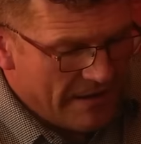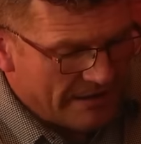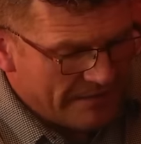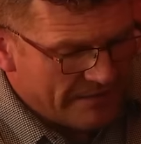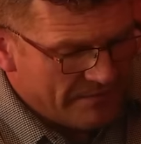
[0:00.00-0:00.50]

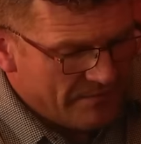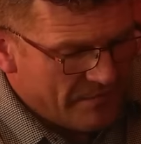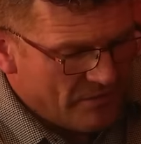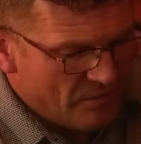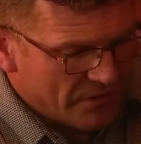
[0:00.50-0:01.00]
And
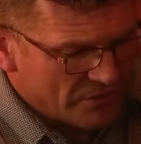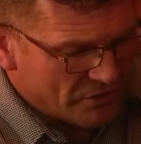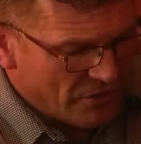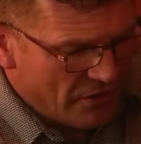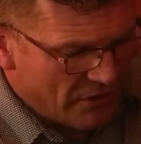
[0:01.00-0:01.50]
what
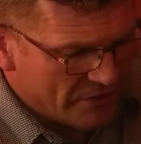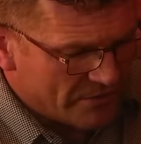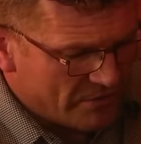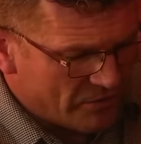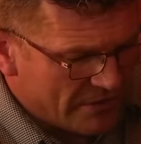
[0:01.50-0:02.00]
you're
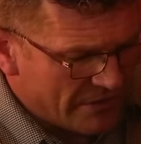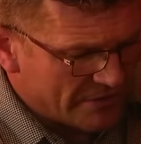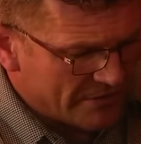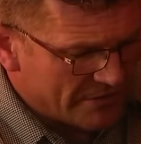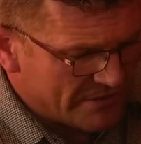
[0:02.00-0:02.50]
talking about
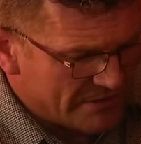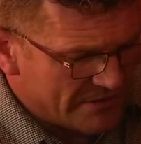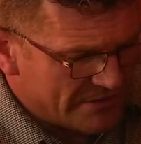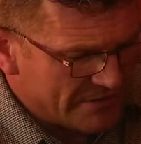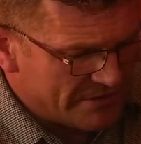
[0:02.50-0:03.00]
there
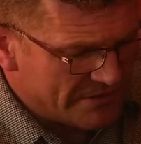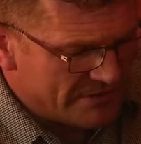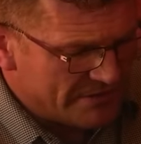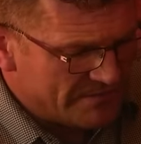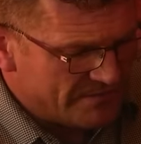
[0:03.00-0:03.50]
is
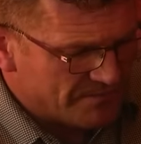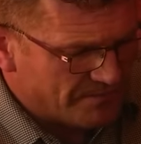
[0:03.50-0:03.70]
is